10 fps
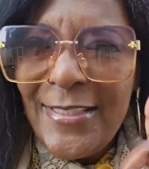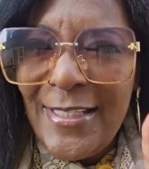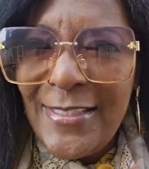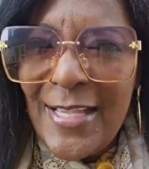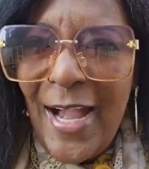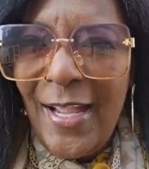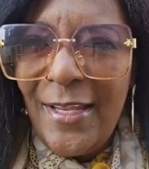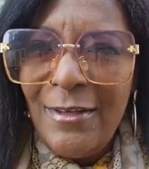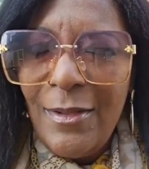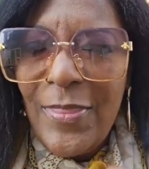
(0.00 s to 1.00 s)

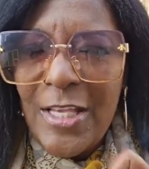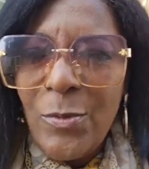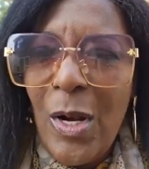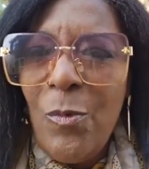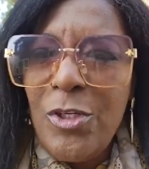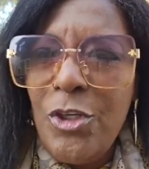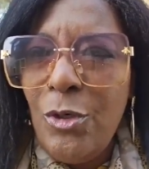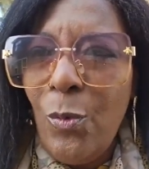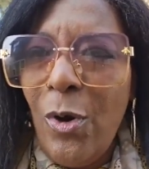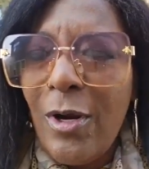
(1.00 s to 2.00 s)
decide. That's what I want you
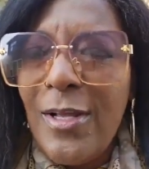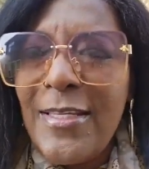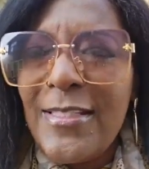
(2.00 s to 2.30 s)
to work on.